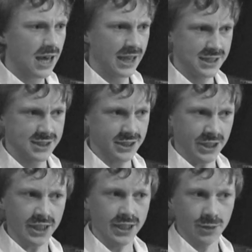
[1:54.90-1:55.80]
I
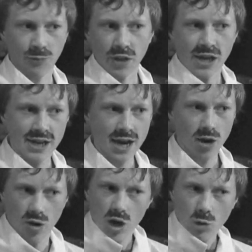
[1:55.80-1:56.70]
see.
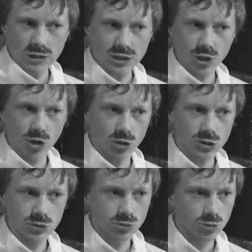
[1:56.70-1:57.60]
Now, what are you going
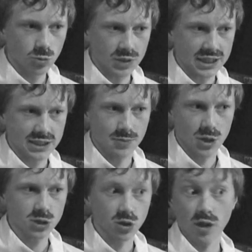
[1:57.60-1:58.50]
to do with that
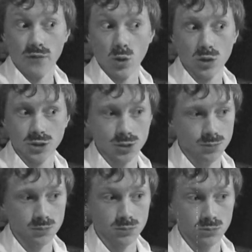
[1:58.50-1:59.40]
mantle of yours?